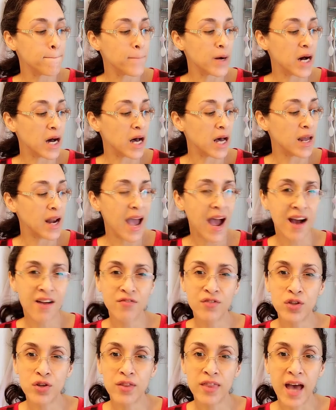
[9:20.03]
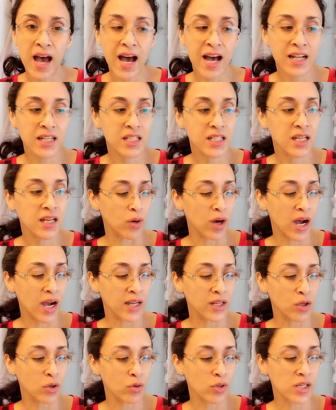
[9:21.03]
But after that,
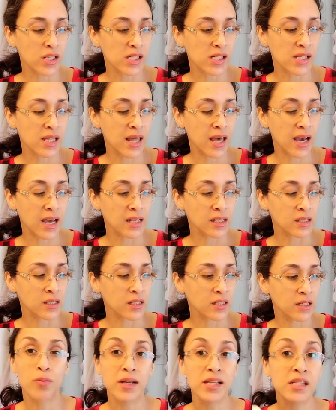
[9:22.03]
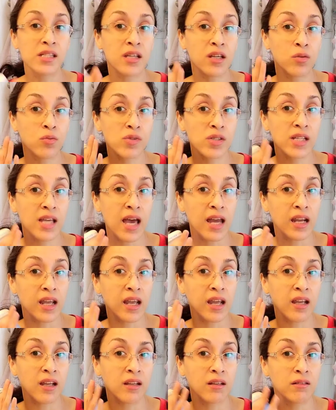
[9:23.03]
I noticed that my skin was
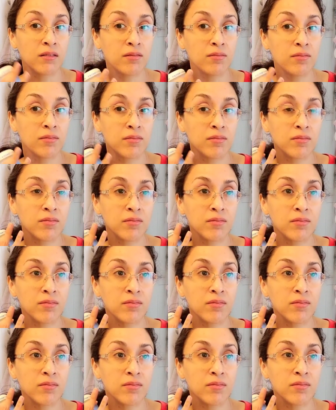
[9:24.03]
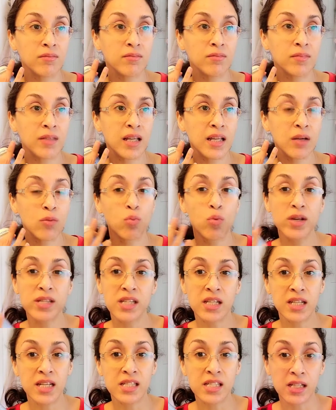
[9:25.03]
getting it
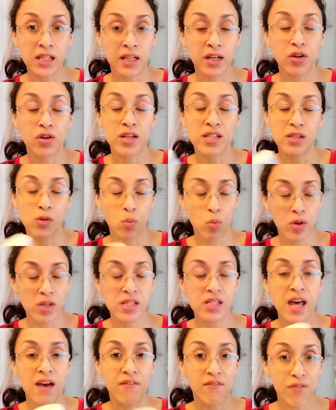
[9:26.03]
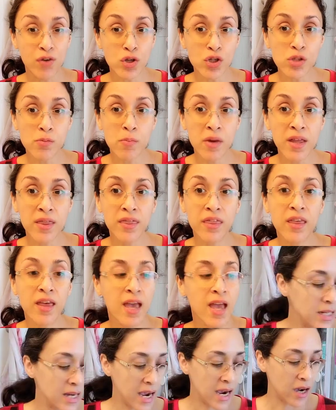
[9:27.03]
wasn't as clear as it was that first month.
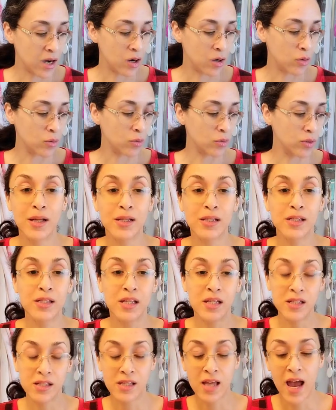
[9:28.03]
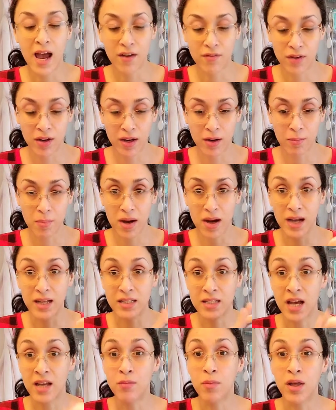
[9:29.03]
Now, since having my
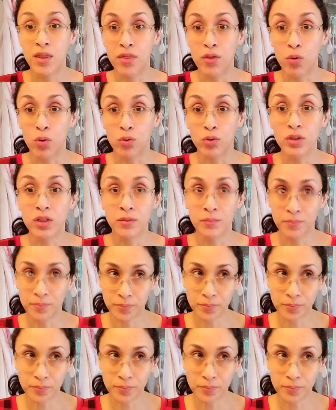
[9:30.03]
10 month old,